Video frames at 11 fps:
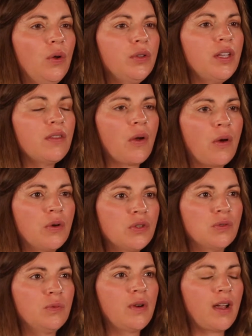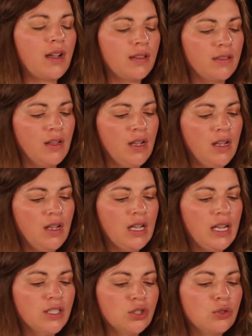only those with
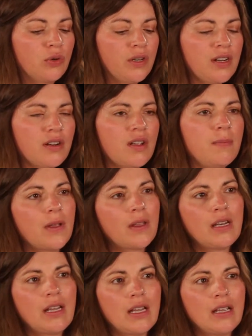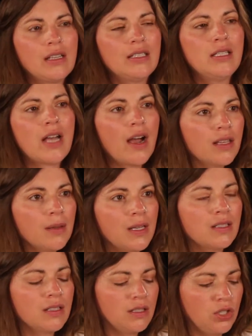extraordinary ability,
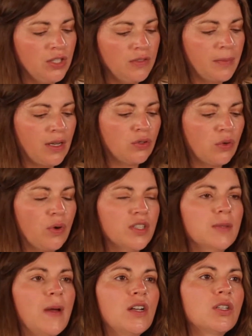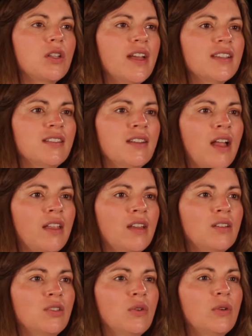documented achievement, or specialized
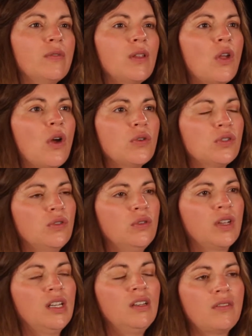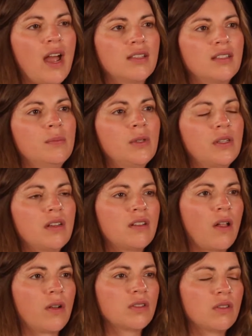knowledge, or even those who can invest $1 million
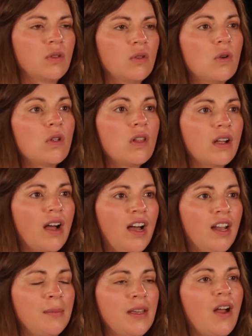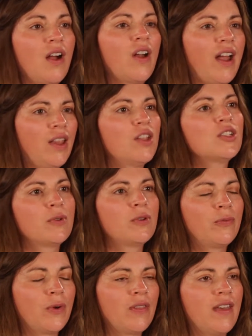in the local economy are eligible
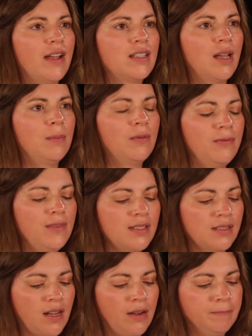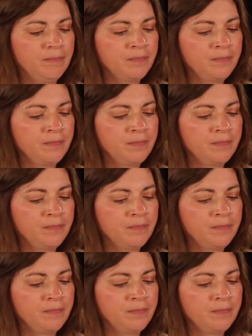for that type of visa.